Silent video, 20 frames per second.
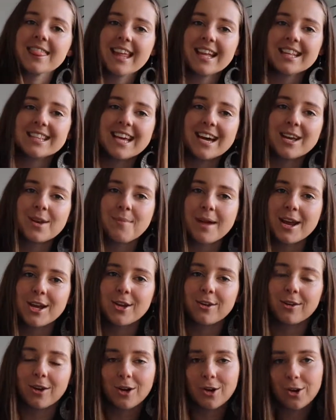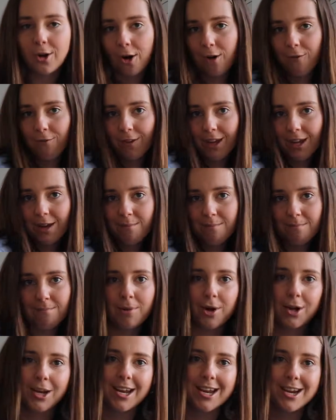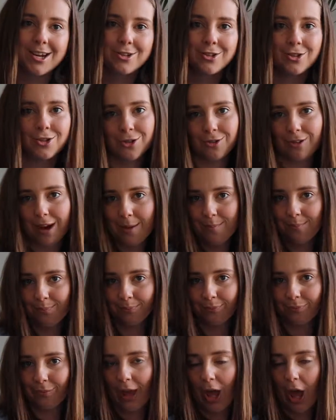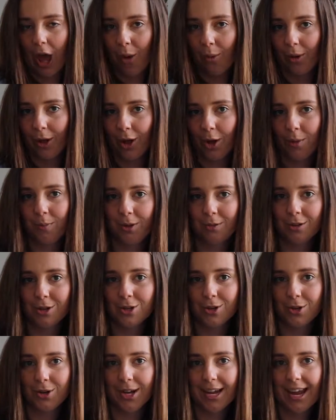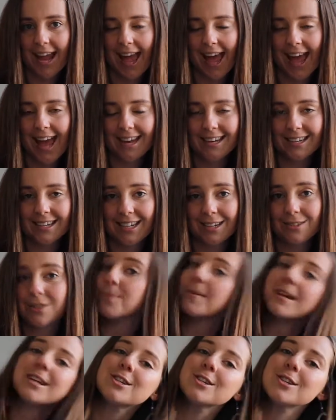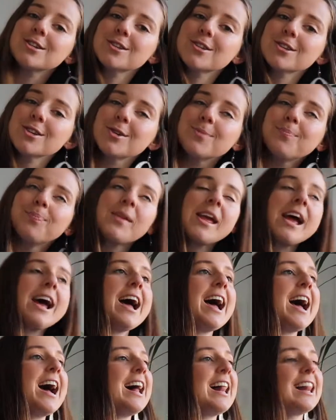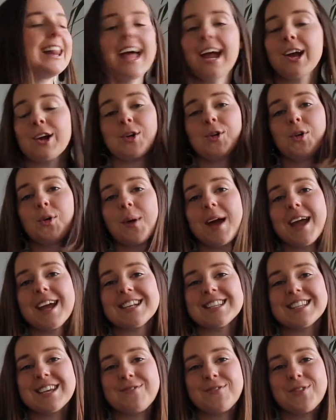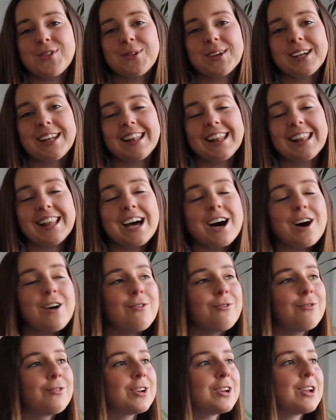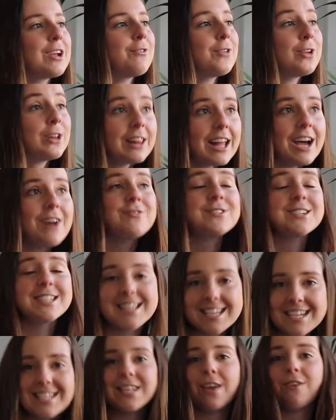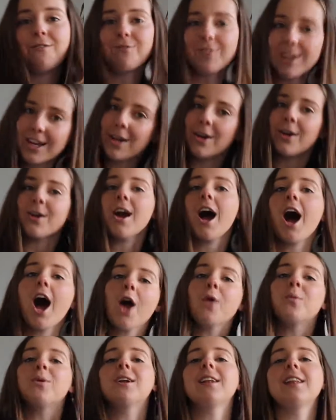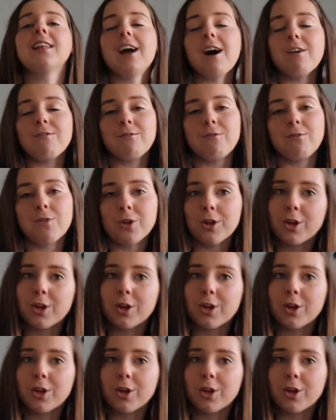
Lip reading: That's how to make your own coffee body scrub. I hope you enjoy and I'll speak to you soon. Like always, if you loved this video, I would love for